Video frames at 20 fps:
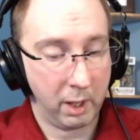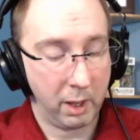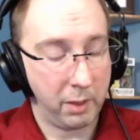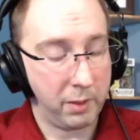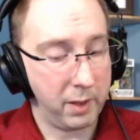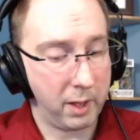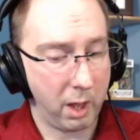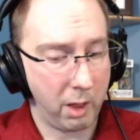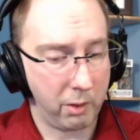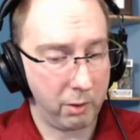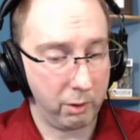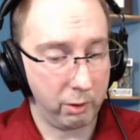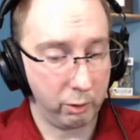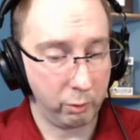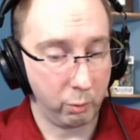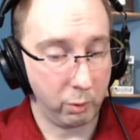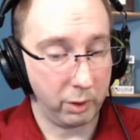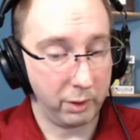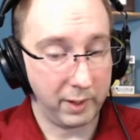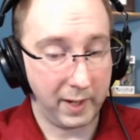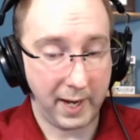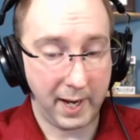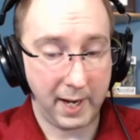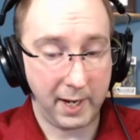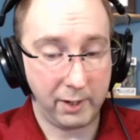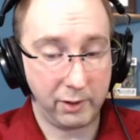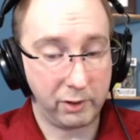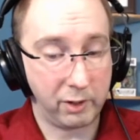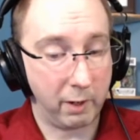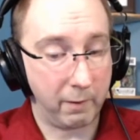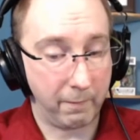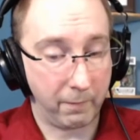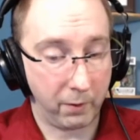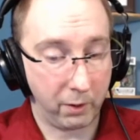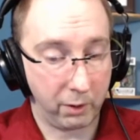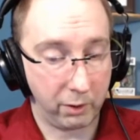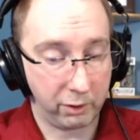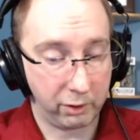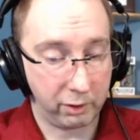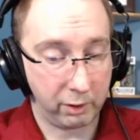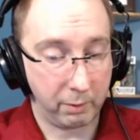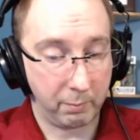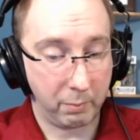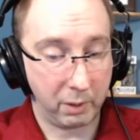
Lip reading: The others were dazed at first,